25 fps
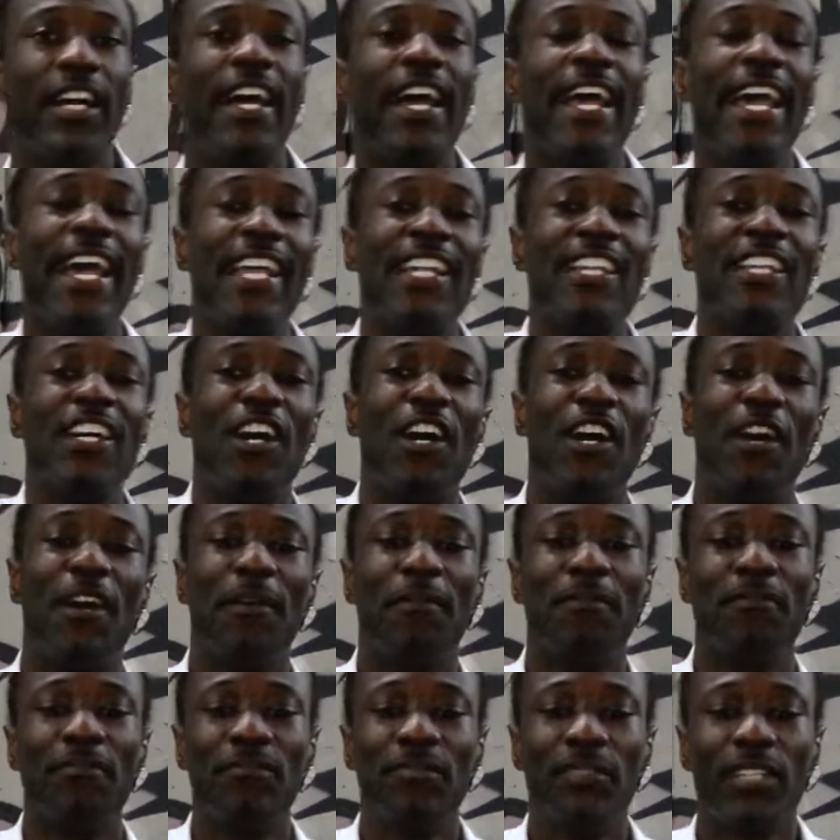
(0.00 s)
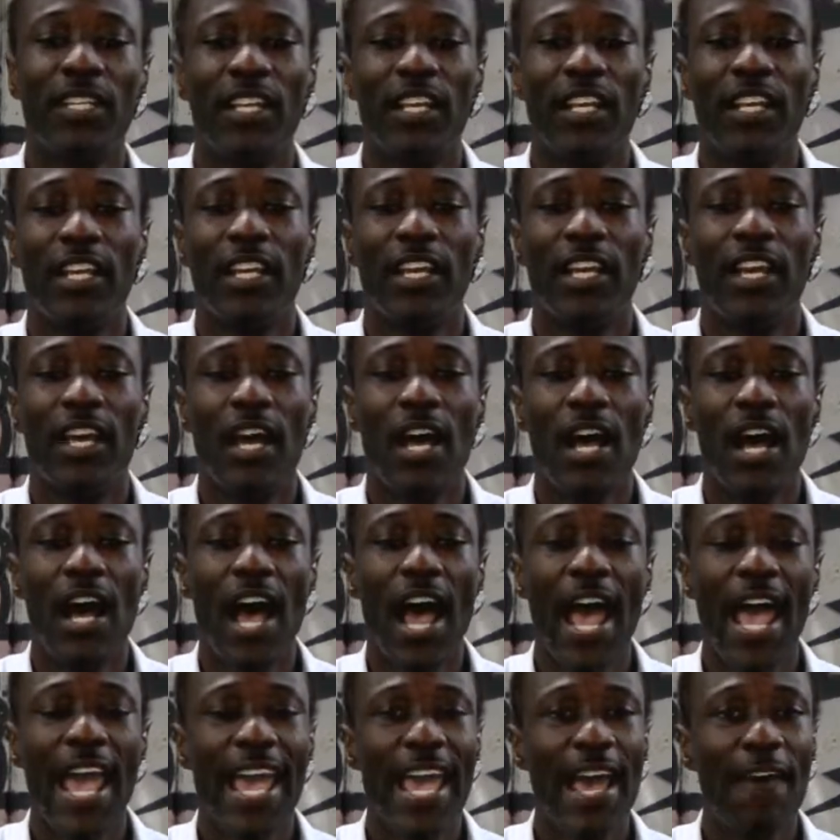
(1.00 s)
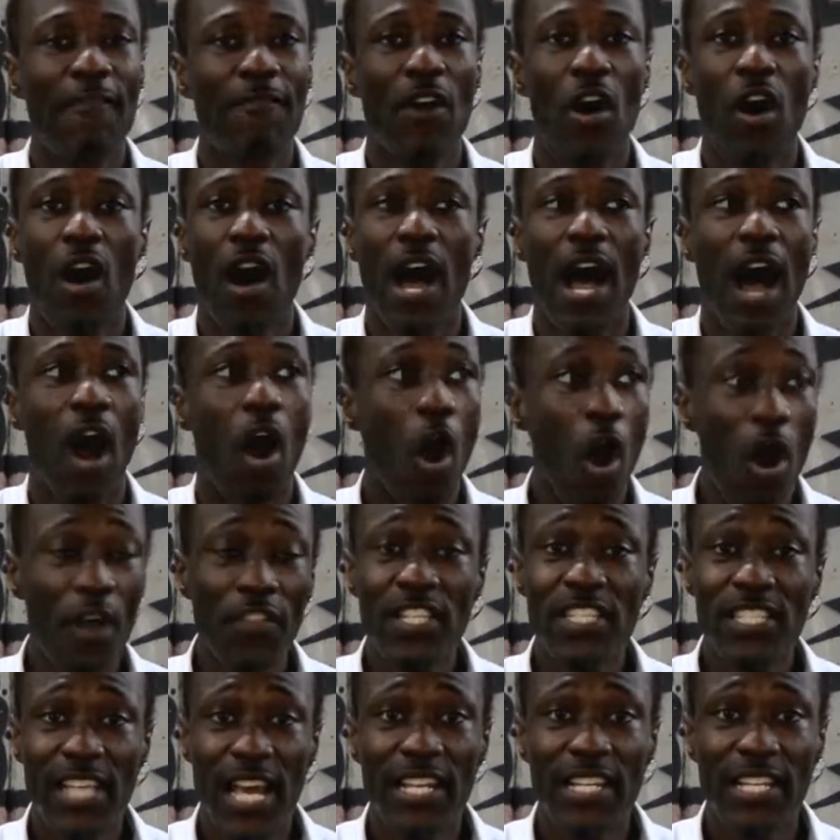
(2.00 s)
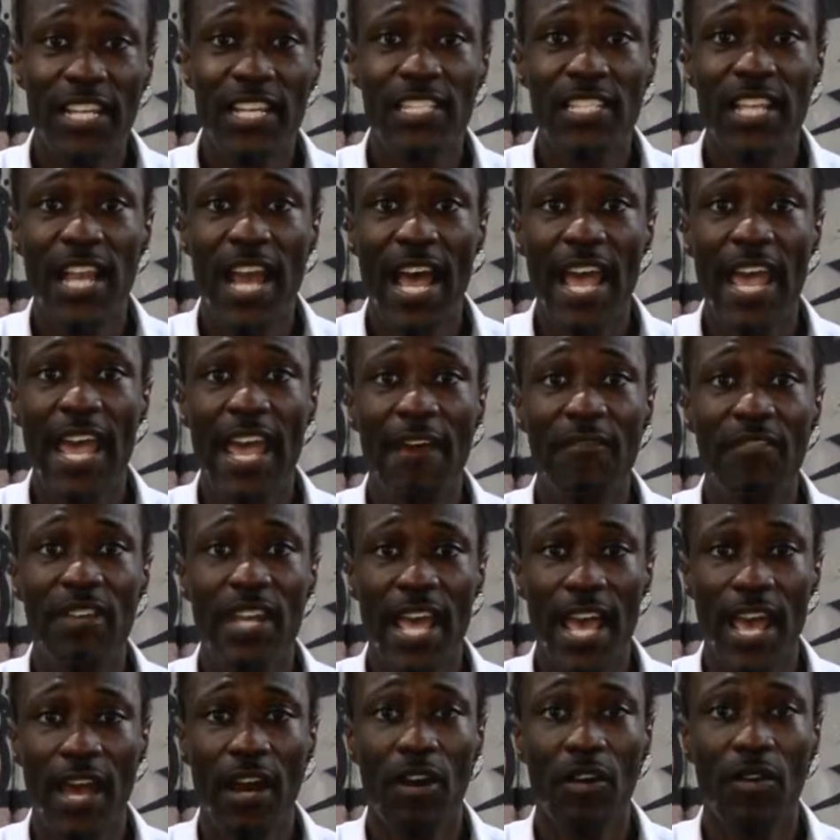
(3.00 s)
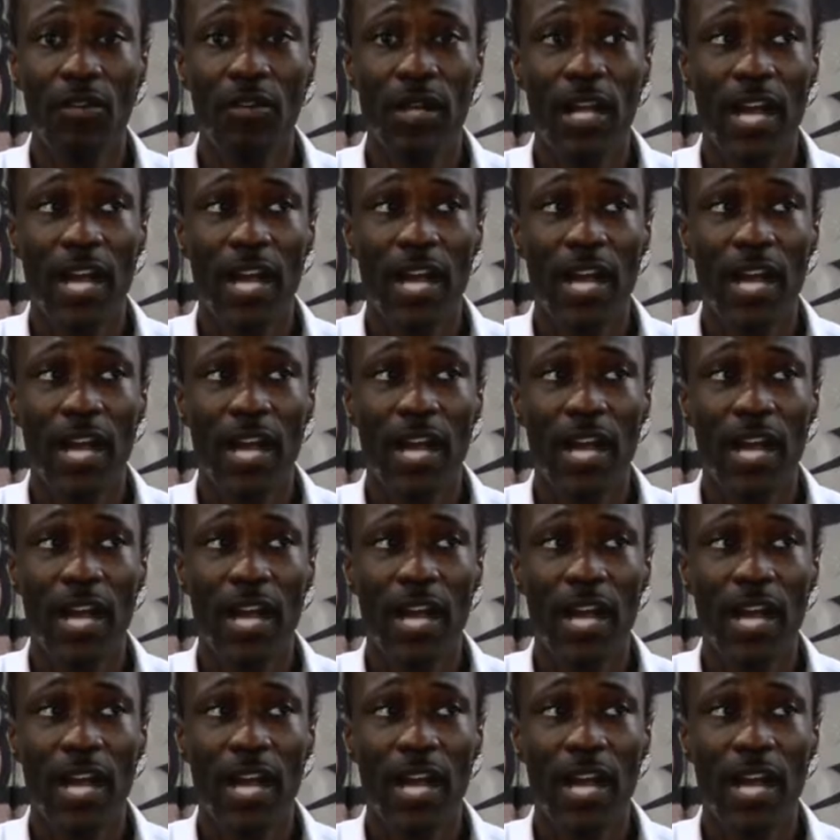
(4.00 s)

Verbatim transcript: And um, I have all these ideas that I have now.